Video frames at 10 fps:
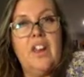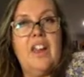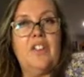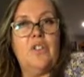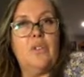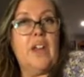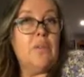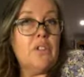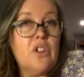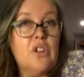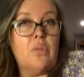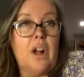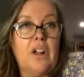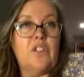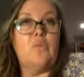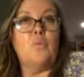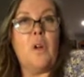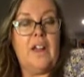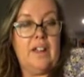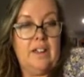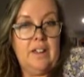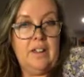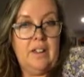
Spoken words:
And so that will turn rocks red.